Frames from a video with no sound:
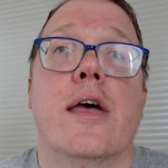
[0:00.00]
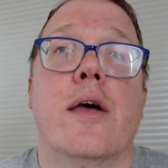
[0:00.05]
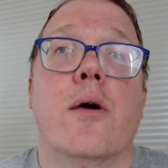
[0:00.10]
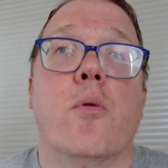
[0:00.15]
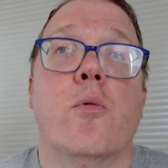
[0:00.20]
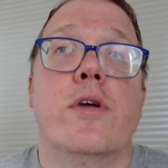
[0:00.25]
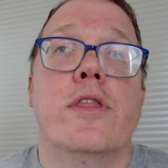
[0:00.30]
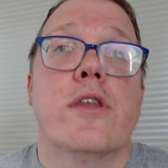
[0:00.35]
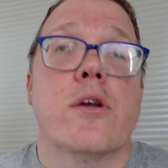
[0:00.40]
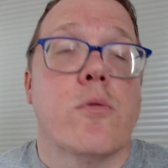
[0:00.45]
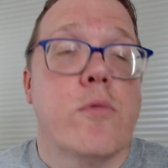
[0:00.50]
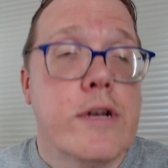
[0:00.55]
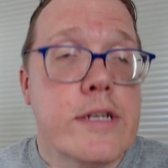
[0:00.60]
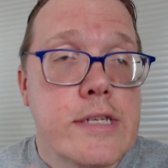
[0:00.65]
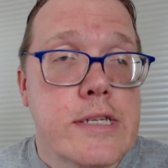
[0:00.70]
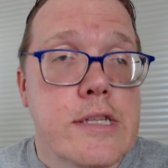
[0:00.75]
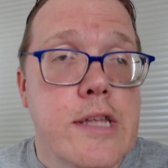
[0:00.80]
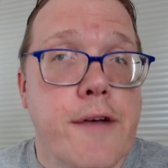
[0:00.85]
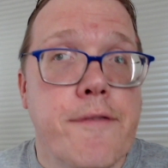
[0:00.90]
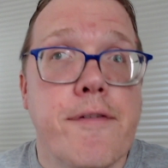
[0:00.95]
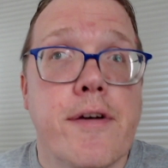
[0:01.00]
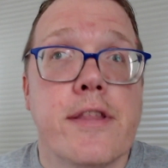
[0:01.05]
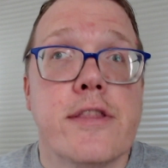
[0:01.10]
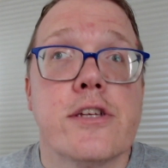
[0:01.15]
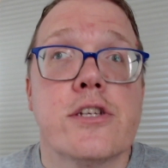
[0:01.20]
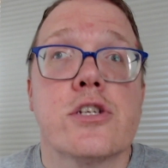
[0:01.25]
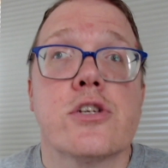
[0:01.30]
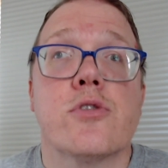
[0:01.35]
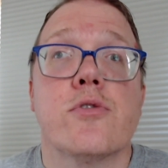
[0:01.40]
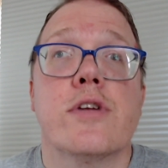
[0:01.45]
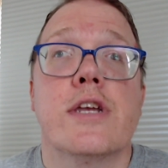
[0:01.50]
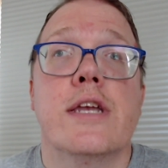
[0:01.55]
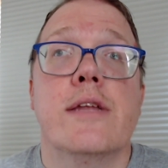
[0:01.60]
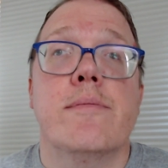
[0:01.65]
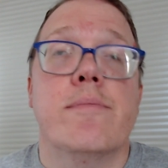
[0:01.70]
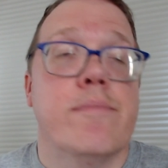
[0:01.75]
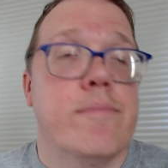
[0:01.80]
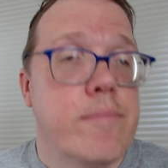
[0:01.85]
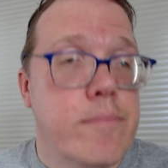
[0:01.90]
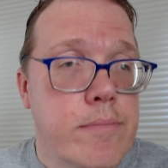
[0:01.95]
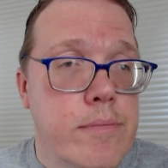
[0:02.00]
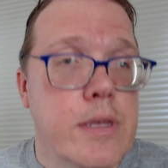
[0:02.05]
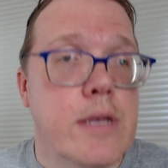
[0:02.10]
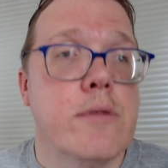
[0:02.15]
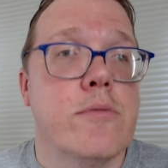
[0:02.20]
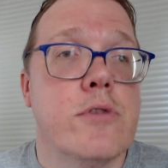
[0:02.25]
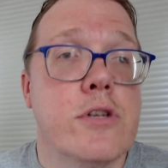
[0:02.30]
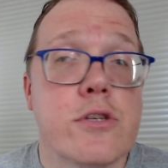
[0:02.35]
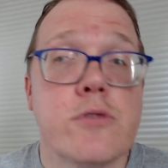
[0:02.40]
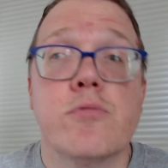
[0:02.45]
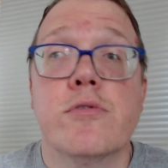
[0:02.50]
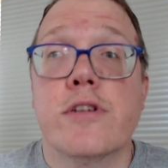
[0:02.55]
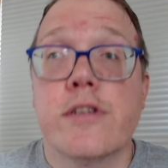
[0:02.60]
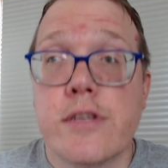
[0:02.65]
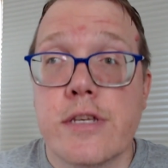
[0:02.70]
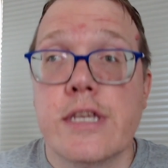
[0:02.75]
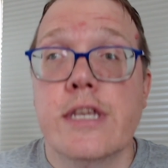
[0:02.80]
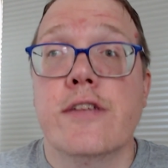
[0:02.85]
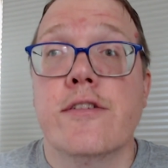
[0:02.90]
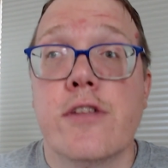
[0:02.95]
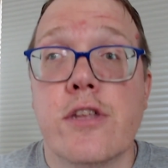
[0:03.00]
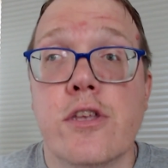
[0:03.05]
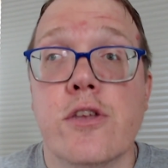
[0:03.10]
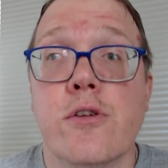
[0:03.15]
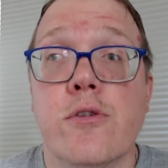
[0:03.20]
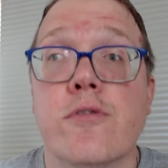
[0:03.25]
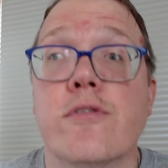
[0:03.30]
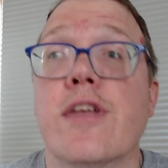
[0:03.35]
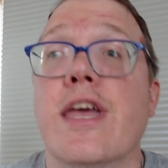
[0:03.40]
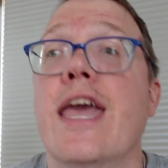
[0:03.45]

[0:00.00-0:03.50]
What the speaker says: When there was stuff on the screen, it just was easy to use.